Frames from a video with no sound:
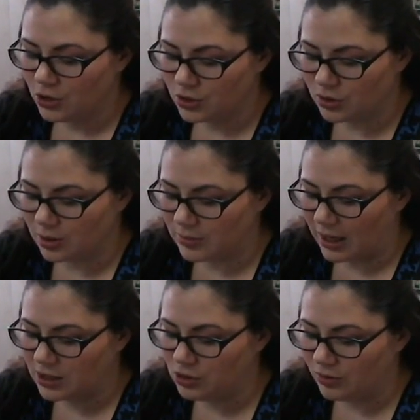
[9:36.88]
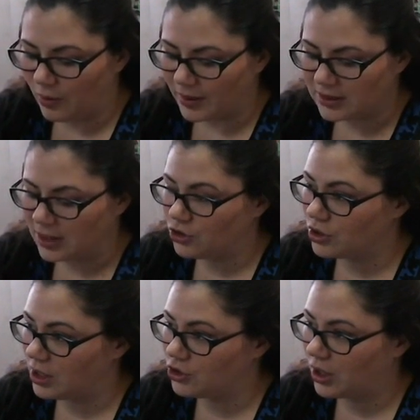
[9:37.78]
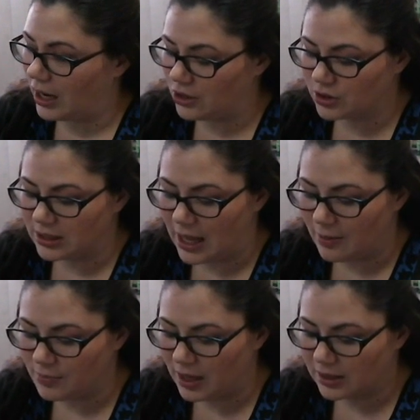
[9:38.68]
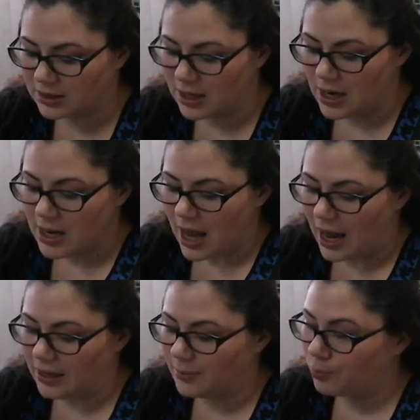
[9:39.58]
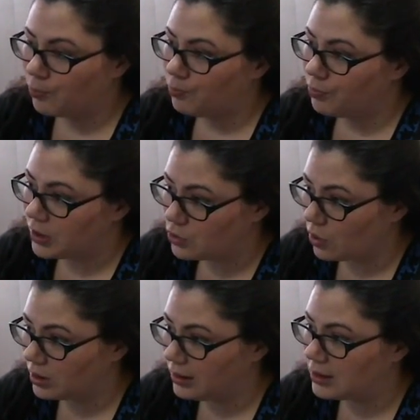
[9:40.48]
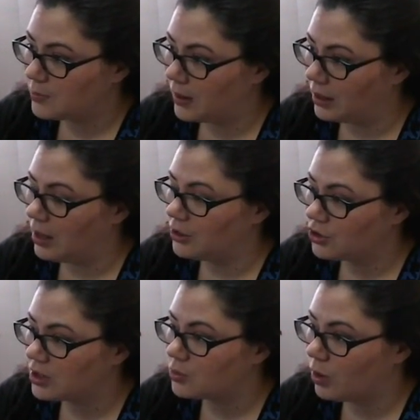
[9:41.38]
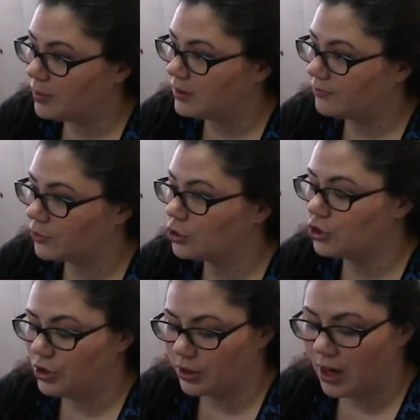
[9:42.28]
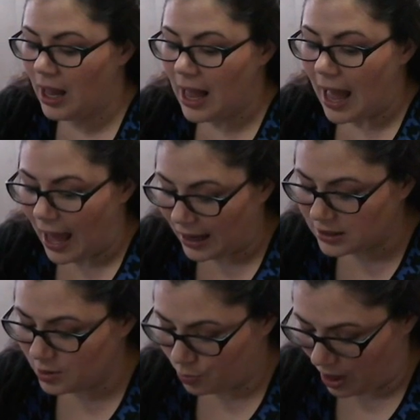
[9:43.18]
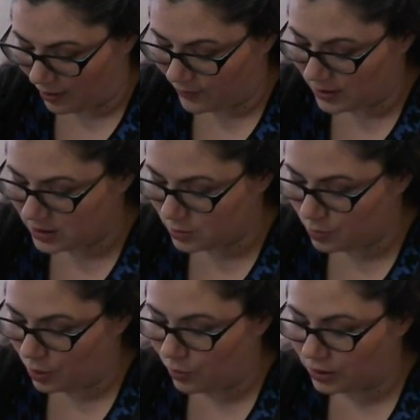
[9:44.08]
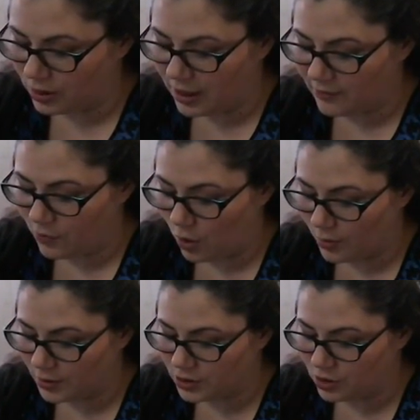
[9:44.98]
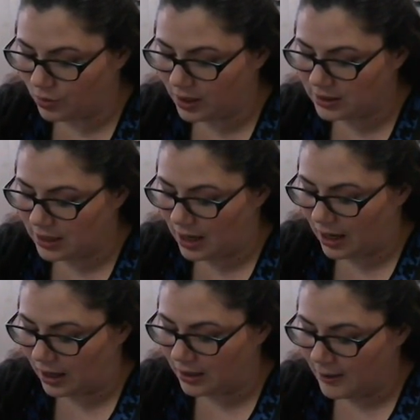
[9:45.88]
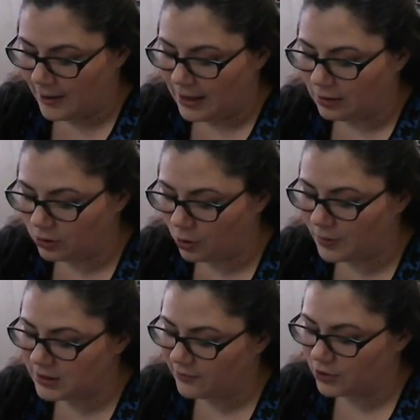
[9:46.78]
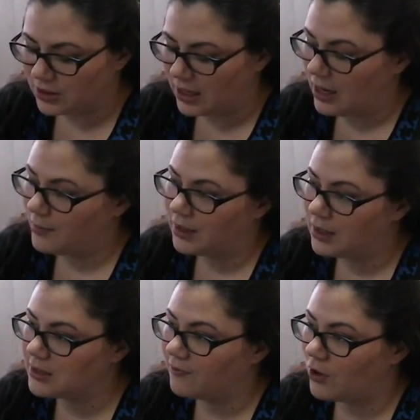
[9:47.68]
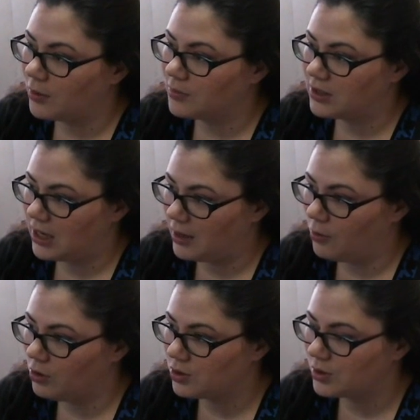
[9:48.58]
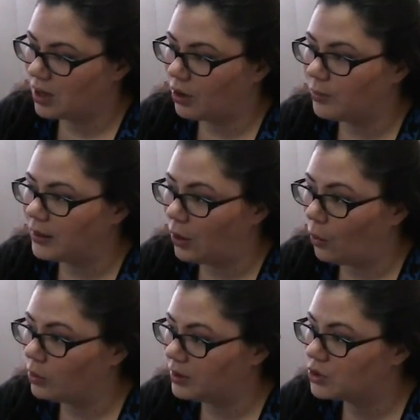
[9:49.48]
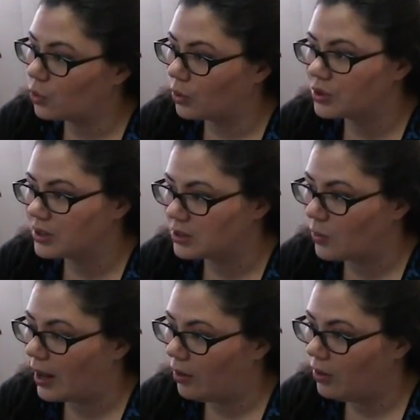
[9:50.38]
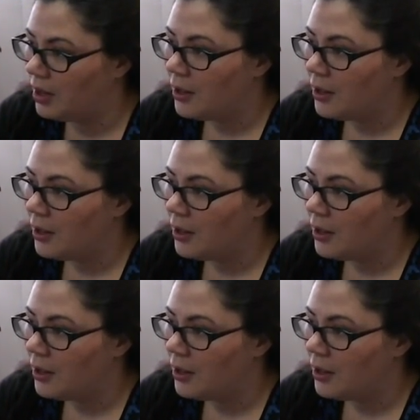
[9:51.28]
So some nice U of M extension educators in that mixed. And it, historically, it's been a lunch. This will be the first year as a breakfast, but we're looking forward to it. And a little bit different dynamic. It is a farm to table, so it's all going to be locally sourced as well